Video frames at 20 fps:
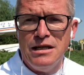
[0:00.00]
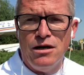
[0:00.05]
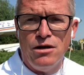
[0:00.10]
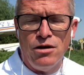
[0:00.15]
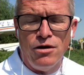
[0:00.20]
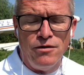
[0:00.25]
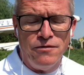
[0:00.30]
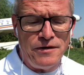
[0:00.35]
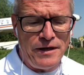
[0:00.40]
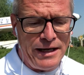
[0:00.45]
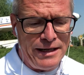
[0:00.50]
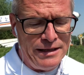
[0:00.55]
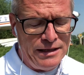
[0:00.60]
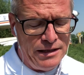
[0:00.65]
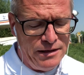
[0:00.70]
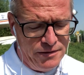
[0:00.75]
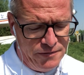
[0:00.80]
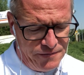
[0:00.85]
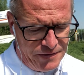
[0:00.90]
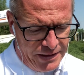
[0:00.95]
of
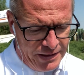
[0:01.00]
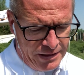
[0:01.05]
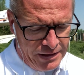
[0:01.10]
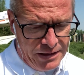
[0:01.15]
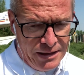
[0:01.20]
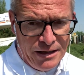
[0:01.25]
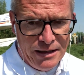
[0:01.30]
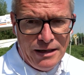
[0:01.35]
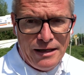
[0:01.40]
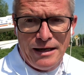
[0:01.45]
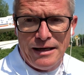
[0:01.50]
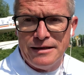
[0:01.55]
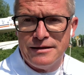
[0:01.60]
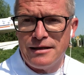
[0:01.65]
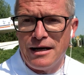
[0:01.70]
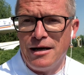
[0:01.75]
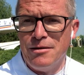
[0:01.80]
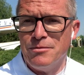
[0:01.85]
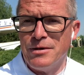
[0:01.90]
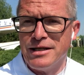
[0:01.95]
anything, and
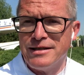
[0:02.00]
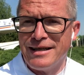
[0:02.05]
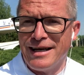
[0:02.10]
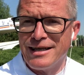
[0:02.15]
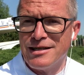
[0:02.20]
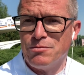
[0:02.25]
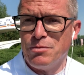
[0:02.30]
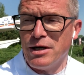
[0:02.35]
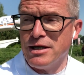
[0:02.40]
I'm attacked